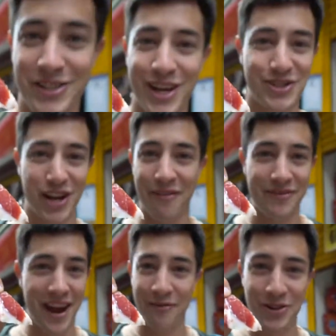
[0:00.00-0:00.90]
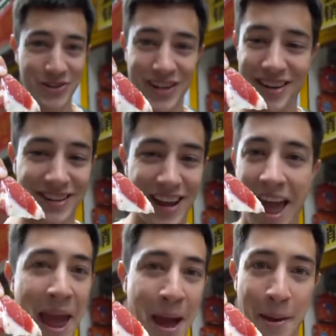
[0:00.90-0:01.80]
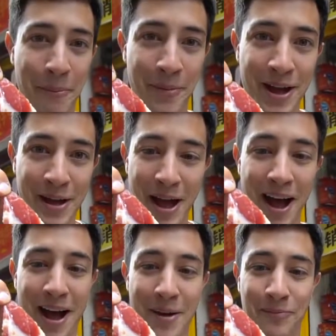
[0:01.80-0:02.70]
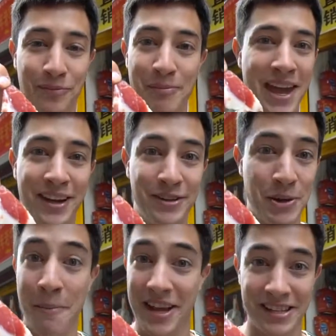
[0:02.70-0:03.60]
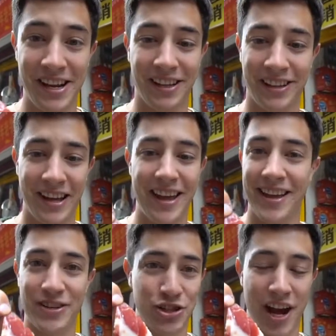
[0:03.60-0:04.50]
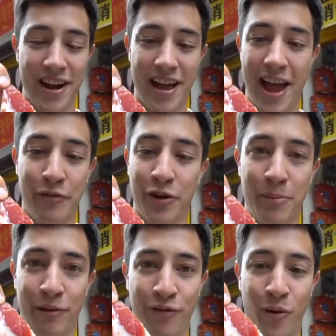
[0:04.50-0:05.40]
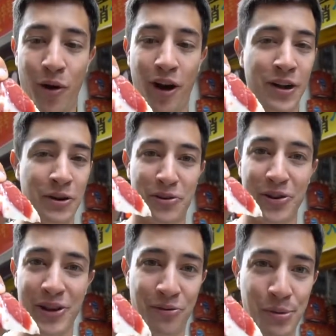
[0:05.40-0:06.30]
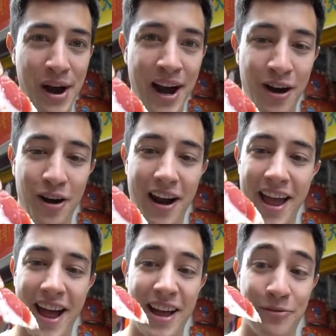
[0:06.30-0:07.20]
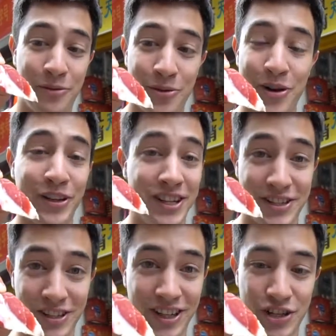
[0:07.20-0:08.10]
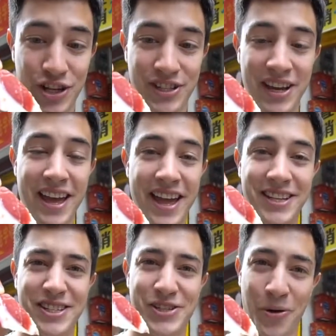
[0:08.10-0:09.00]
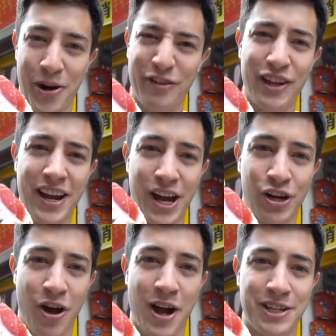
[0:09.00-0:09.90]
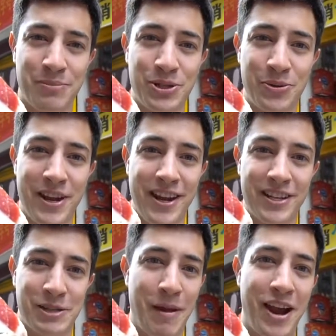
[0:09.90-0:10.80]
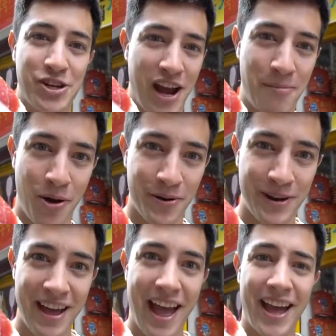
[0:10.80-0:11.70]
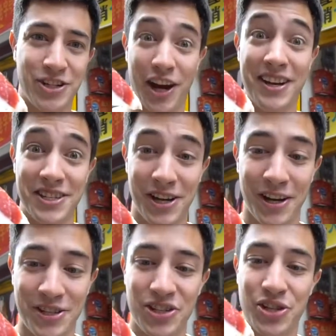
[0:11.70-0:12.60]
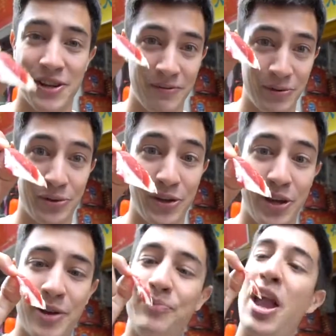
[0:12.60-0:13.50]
dish. I've never seen ham made domestically in China ever before. Really rare and really delicious. It's sort of like a cross between Spanish jamon and Chinese sausage. Really good.